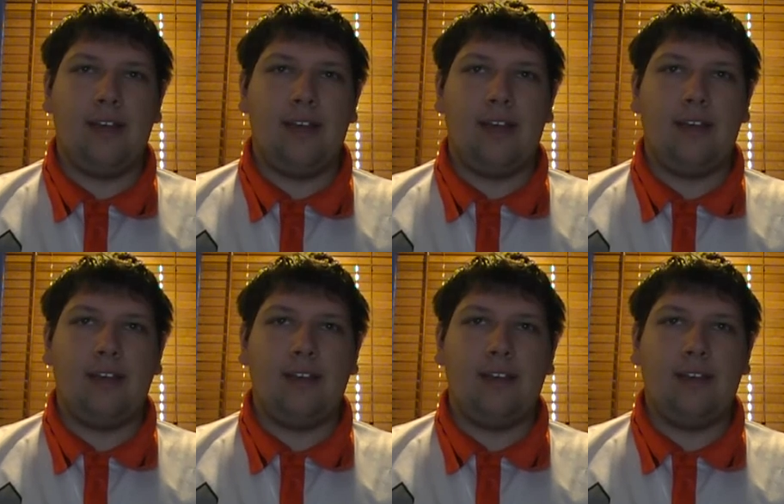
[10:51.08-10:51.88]

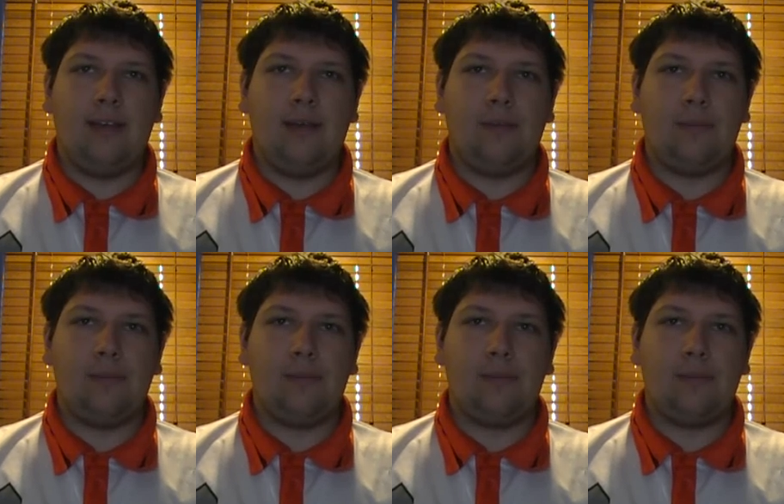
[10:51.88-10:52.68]
And
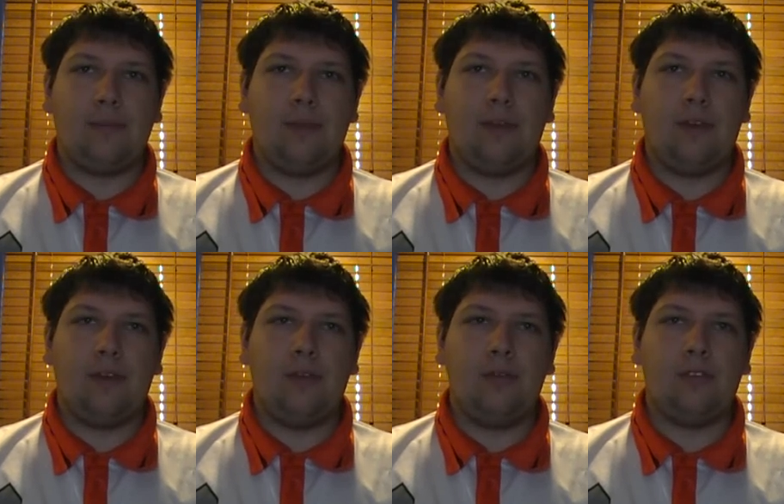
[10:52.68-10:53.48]
you can
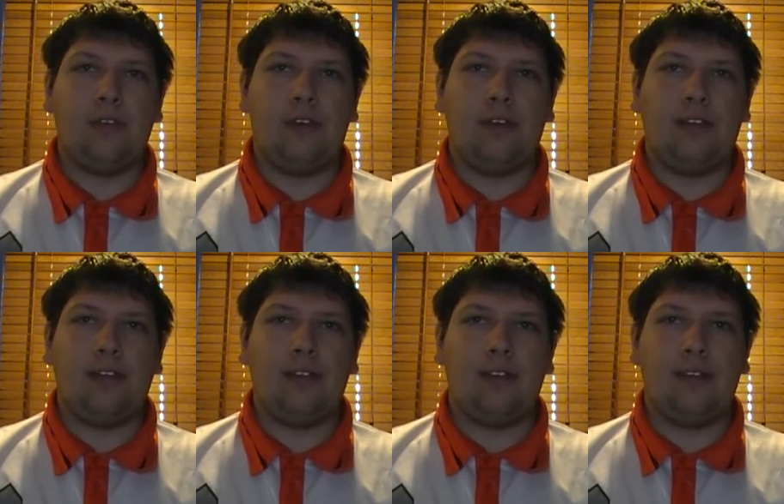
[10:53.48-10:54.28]
also get
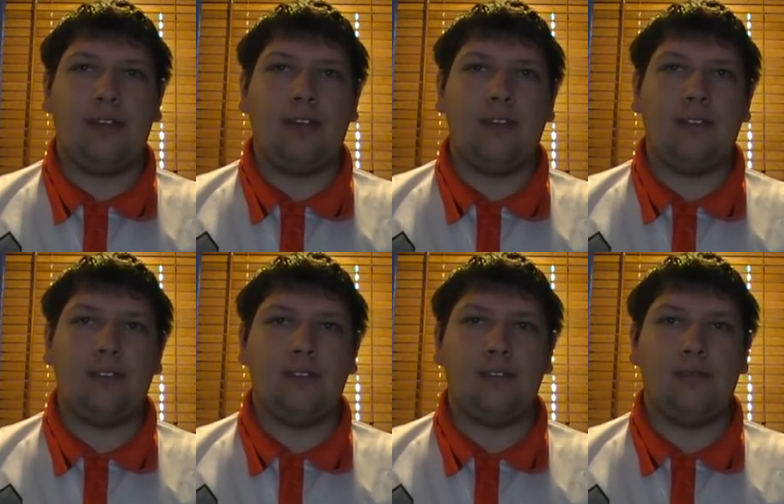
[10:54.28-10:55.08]

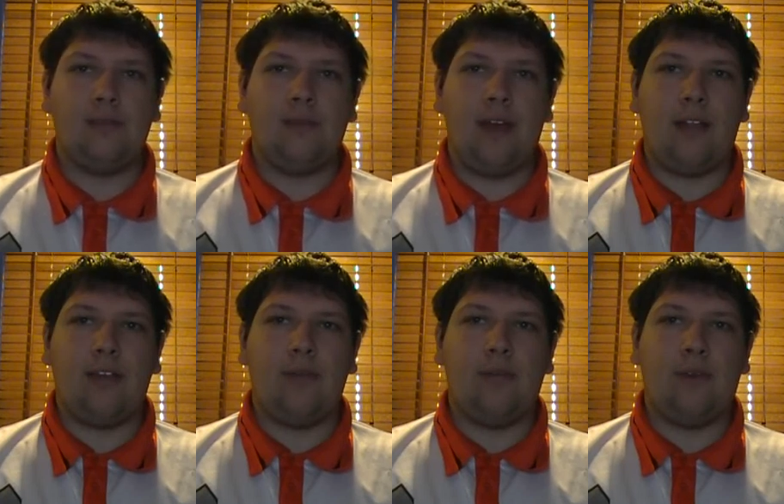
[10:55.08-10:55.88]
other
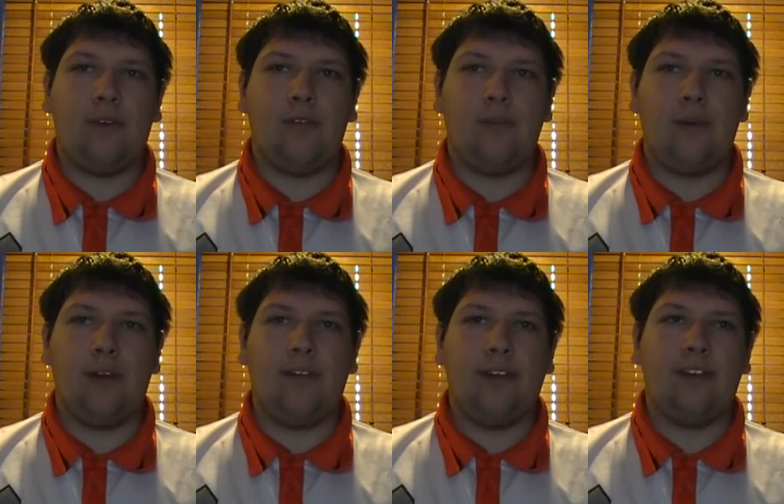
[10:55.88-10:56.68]
approved by
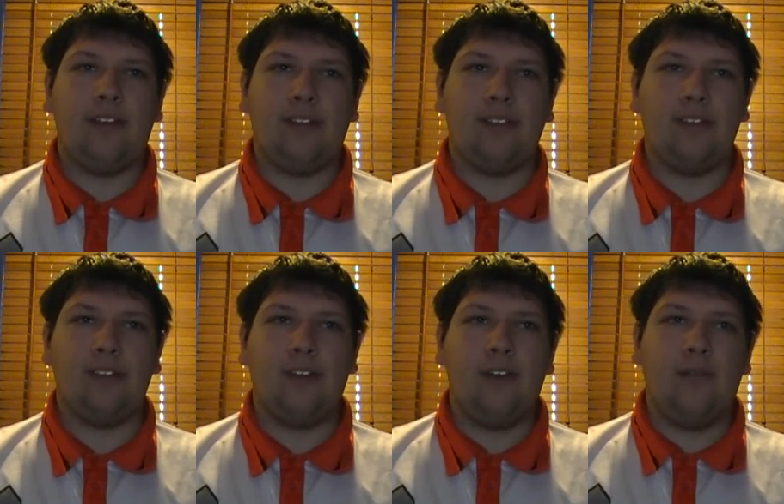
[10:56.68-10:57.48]
registers
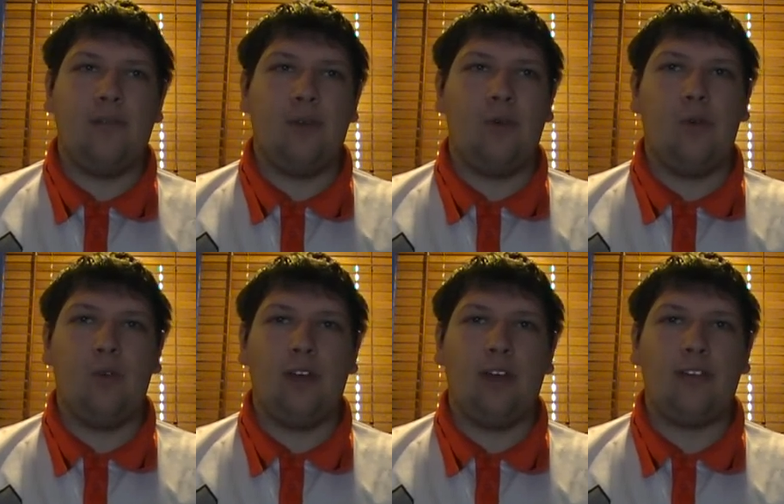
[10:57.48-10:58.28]
for all
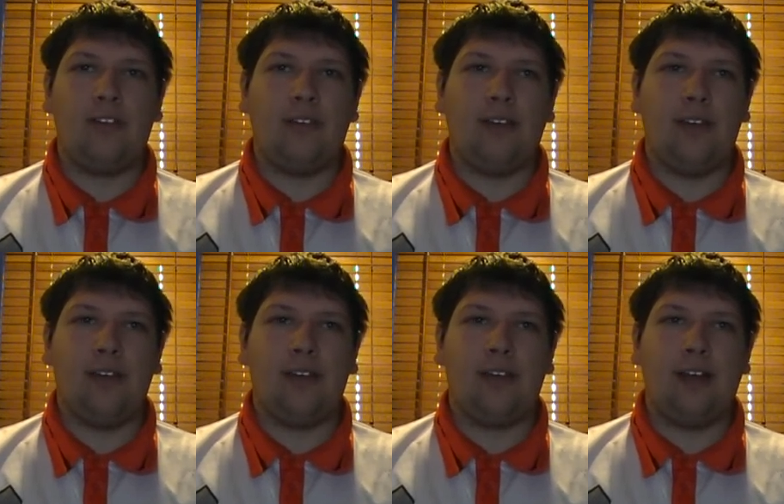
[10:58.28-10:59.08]
those
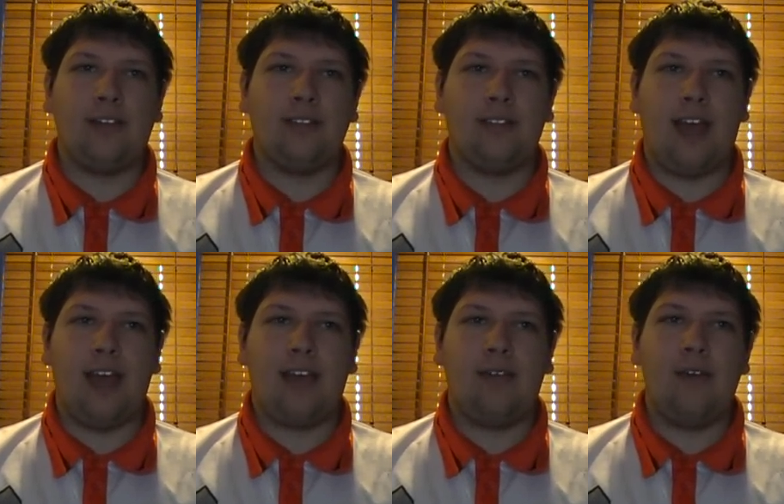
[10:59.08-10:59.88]
classes
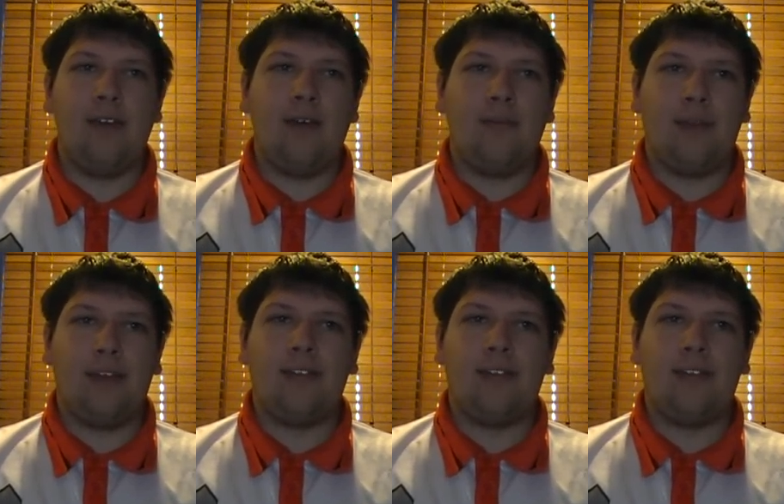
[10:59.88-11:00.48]
A, B,